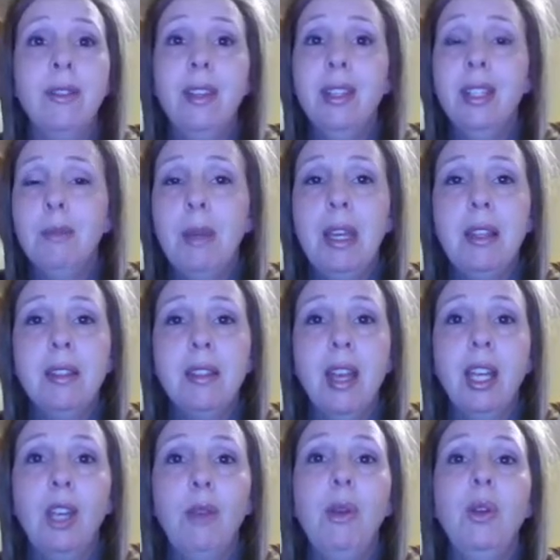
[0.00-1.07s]
This means that
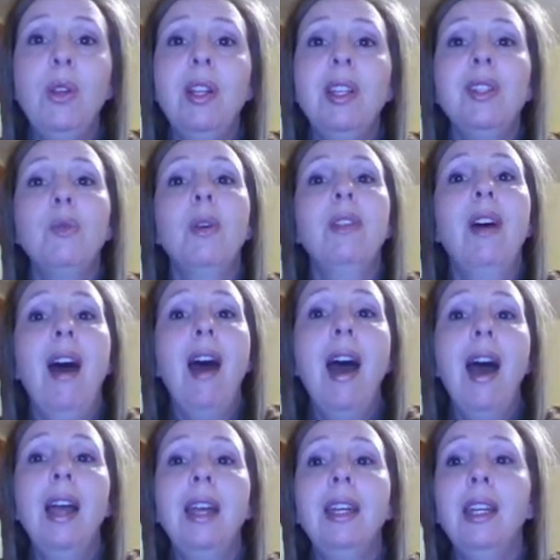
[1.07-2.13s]
communities with
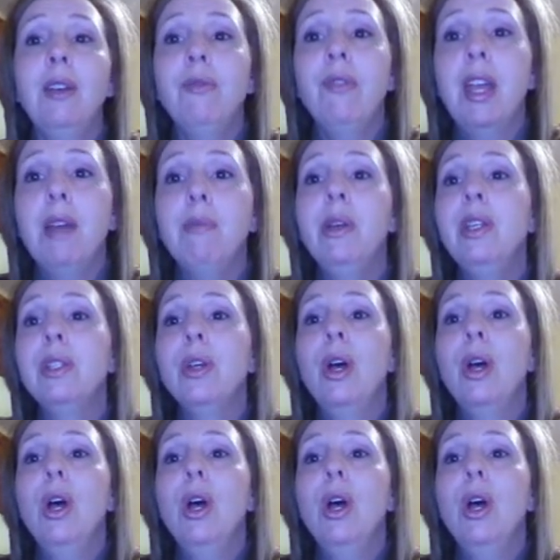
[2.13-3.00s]
high income families